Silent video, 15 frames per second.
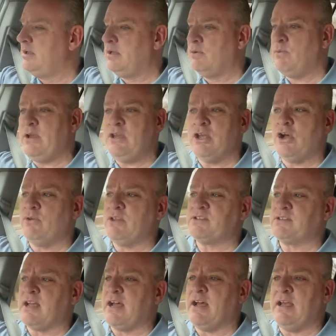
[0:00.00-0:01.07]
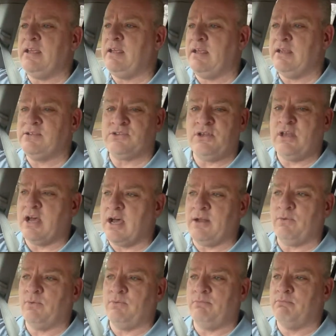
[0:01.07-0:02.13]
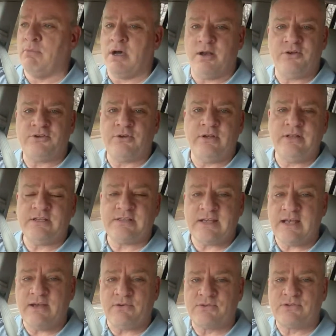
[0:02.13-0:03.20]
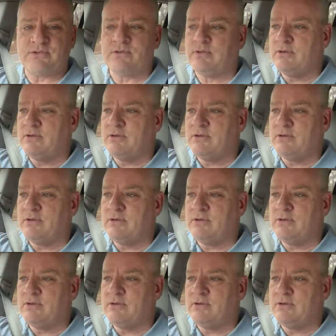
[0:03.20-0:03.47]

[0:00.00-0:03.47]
we know this guy is not monitoring this house.